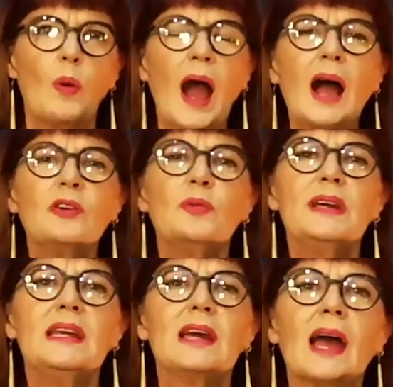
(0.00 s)
How do
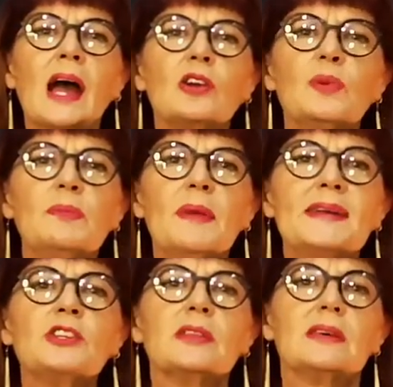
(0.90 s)
we, how do we
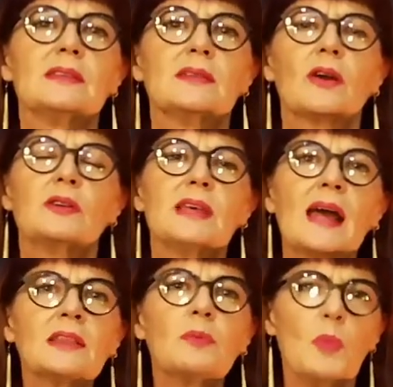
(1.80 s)
measure this? Because
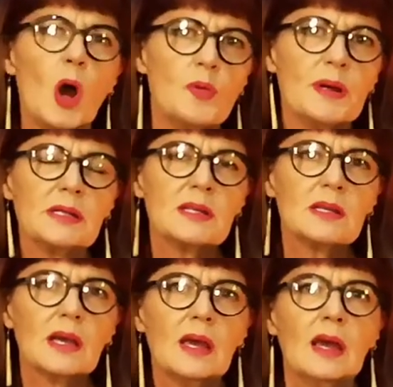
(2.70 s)
at the
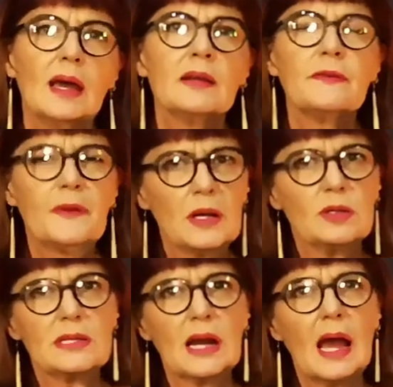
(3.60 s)
moment, it
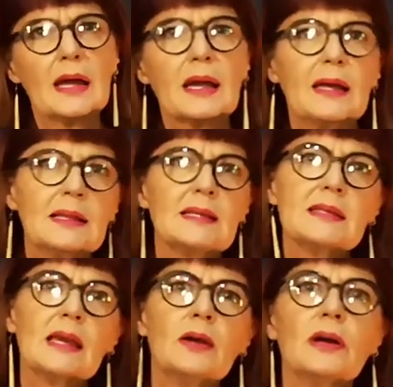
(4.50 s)
feels like in
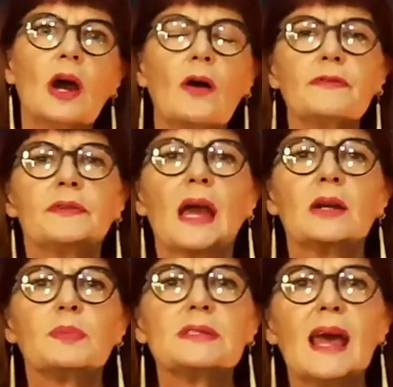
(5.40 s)
this area of
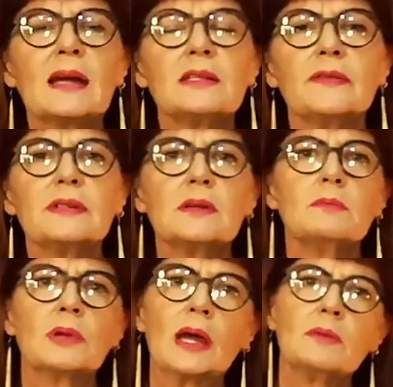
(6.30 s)
cannabis
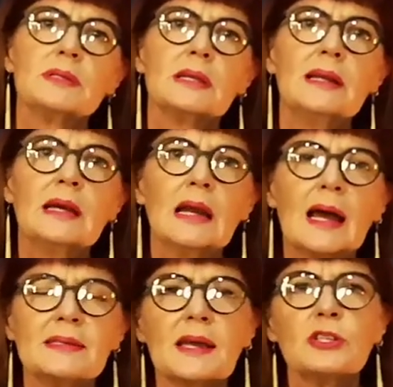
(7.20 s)
activism, cannabis
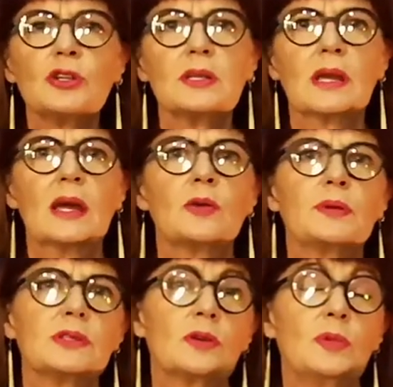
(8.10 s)
legalization,
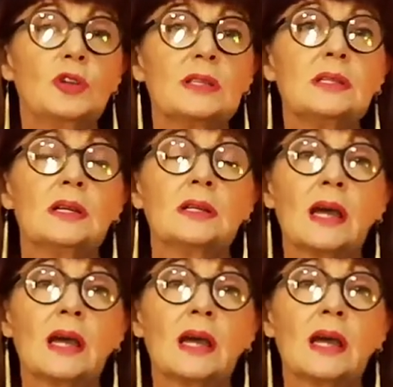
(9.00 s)
cannabis community